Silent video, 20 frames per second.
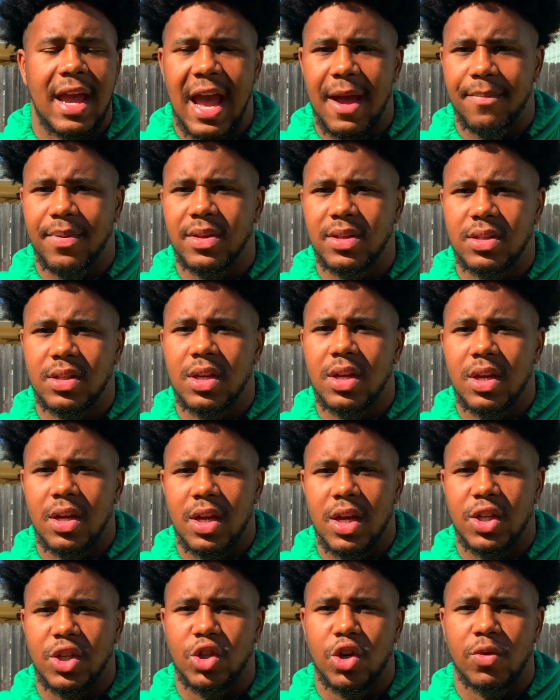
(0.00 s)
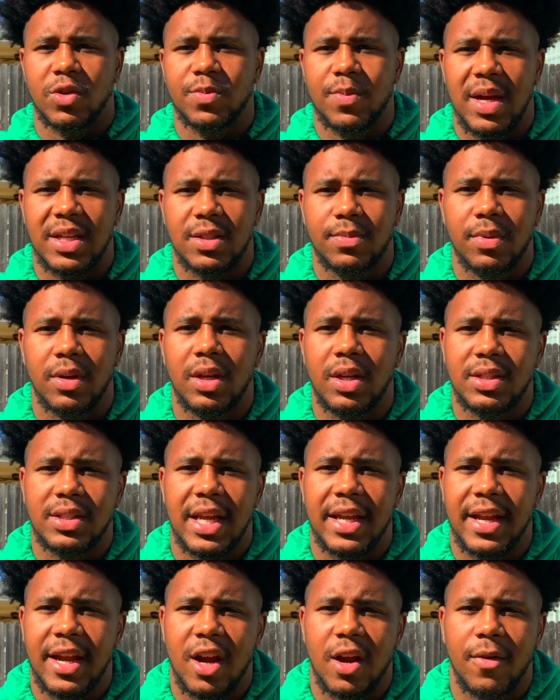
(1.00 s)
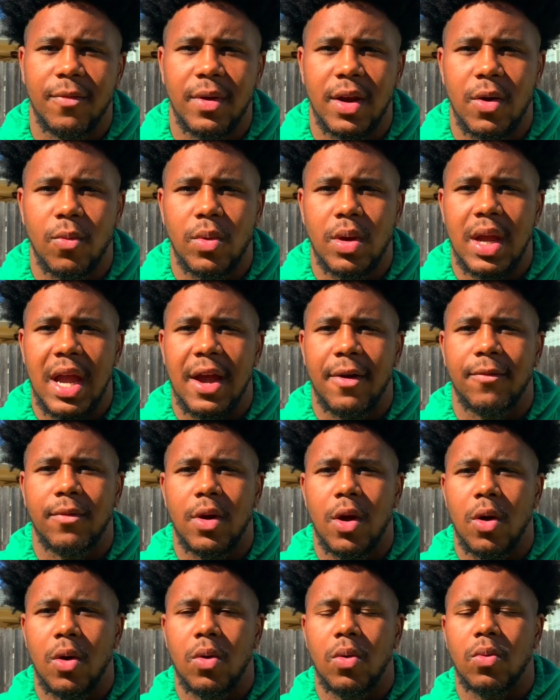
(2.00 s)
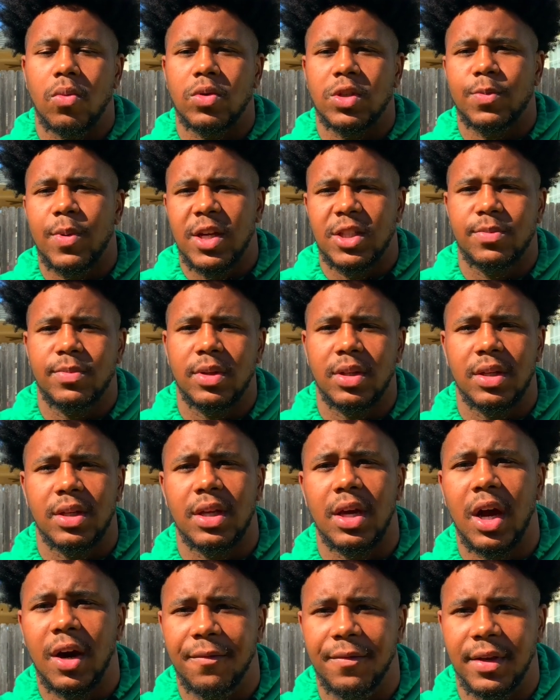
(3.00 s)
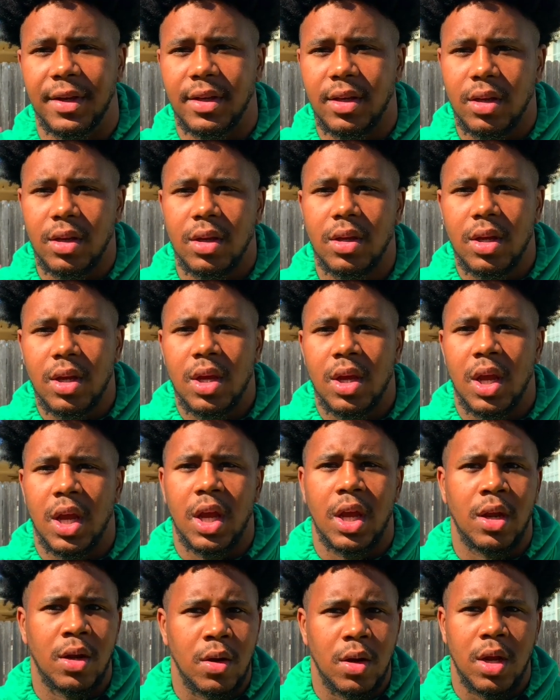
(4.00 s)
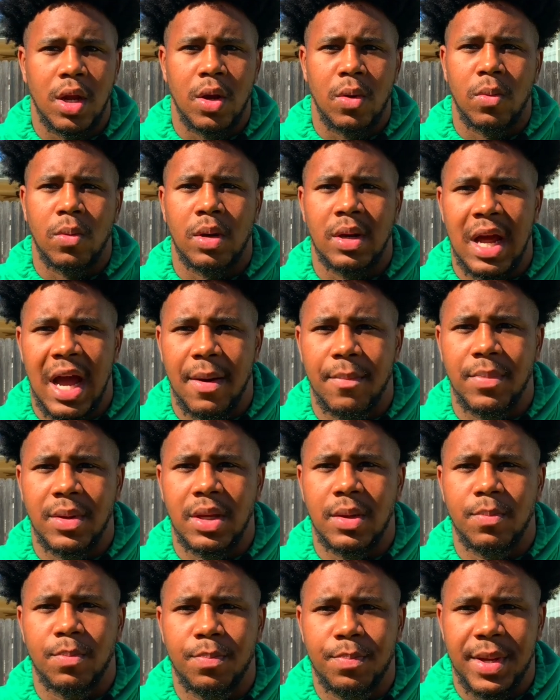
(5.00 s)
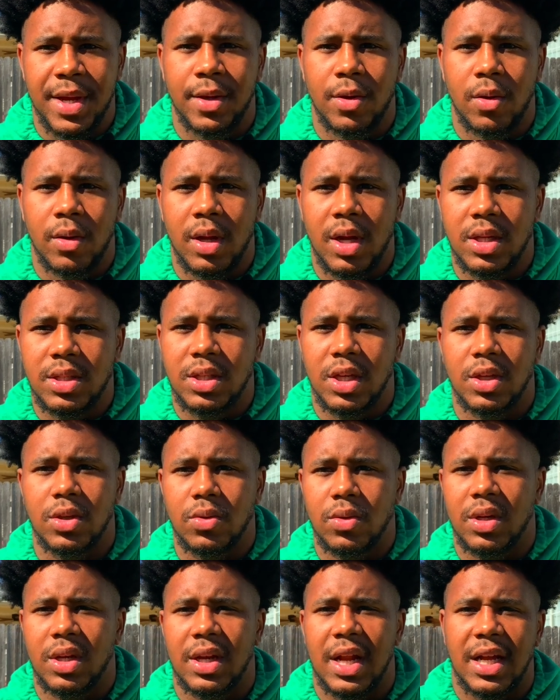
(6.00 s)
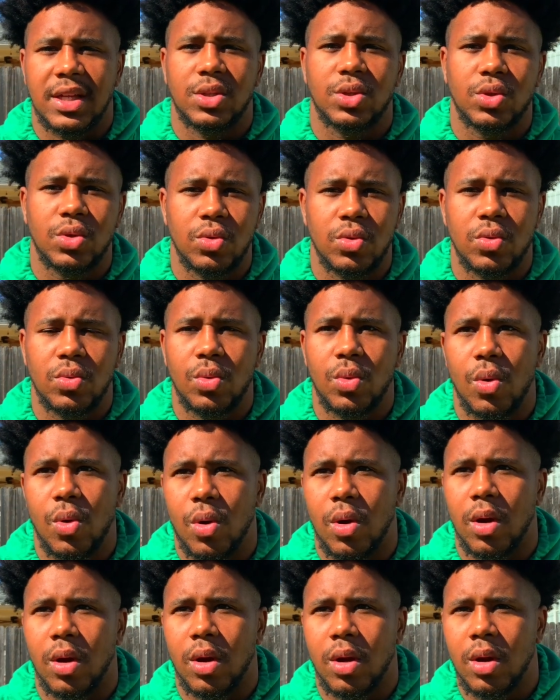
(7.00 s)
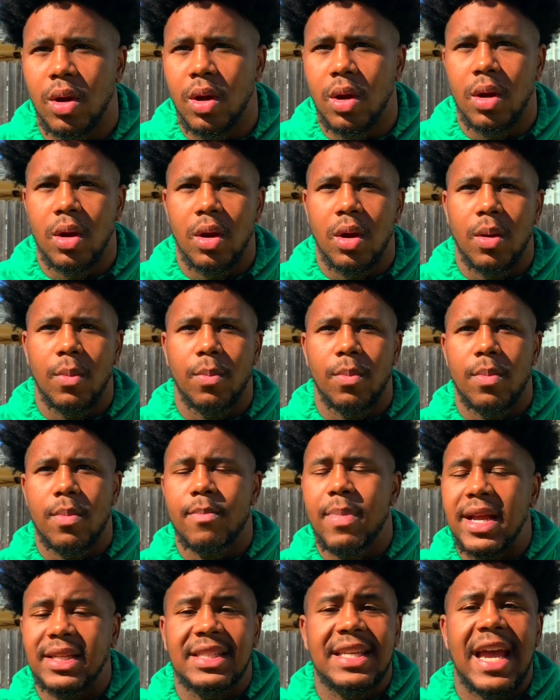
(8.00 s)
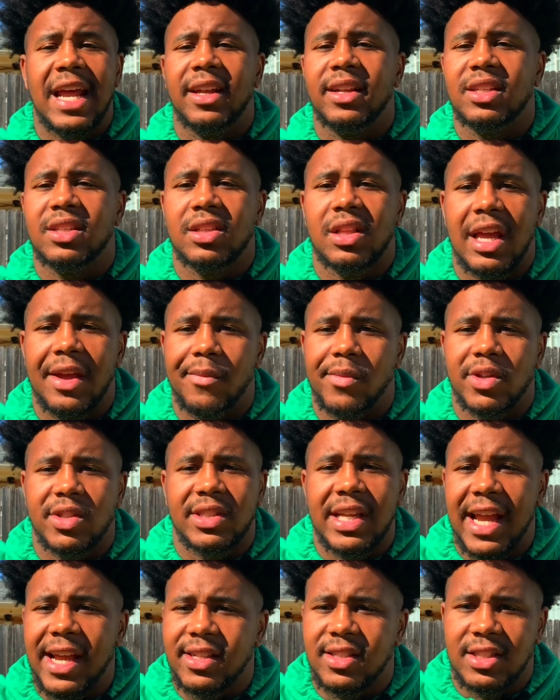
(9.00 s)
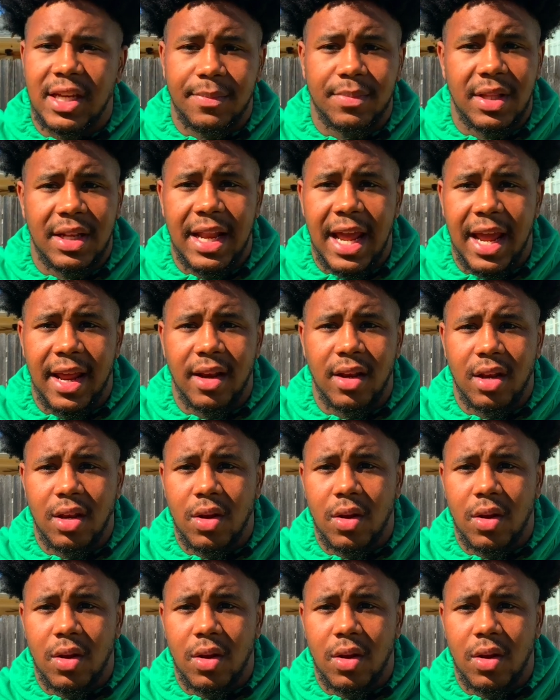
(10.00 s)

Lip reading: happens, it's your responsibility to take care of it, and we have no responsibility of it, and it will not be pinned on us, and you cannot sue, or basically he had a disclaimer saying something that